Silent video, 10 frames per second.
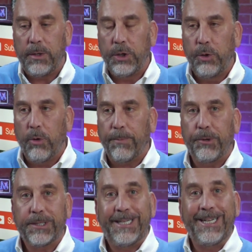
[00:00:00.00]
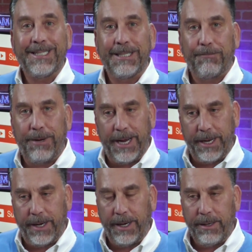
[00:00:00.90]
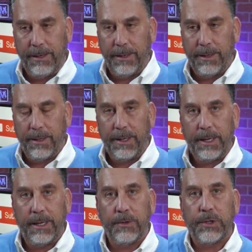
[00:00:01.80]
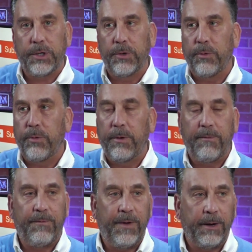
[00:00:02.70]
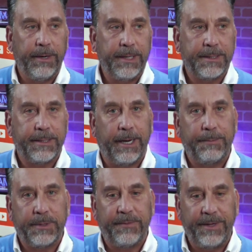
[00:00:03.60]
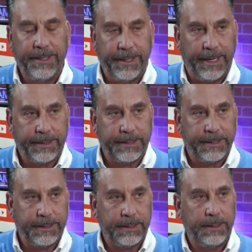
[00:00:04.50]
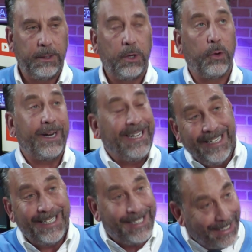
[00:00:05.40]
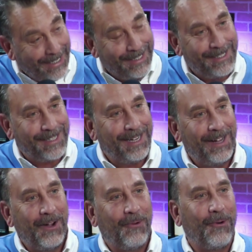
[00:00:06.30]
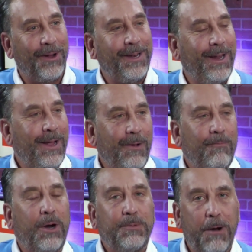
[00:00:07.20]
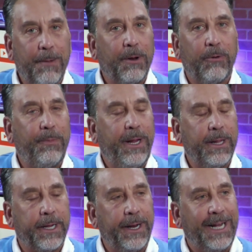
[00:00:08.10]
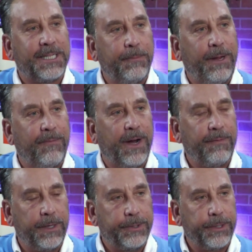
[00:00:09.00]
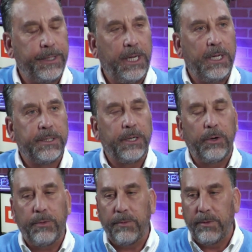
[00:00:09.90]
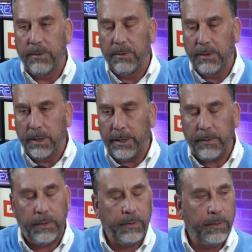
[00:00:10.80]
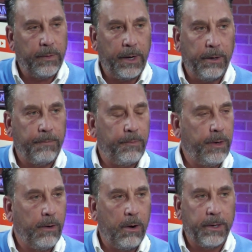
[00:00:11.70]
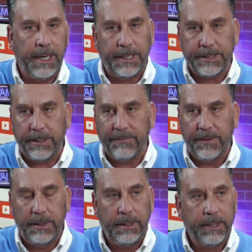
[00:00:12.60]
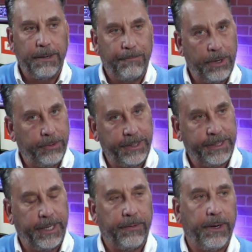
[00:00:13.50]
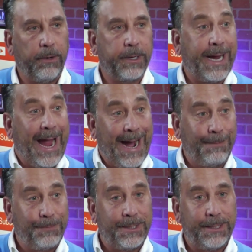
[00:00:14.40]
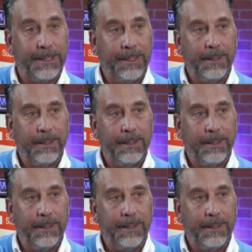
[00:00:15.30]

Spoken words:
you are participating into various types of indexes or indices. One most popular would be like an S&P 500. So there are all kinds of components here. There are caps,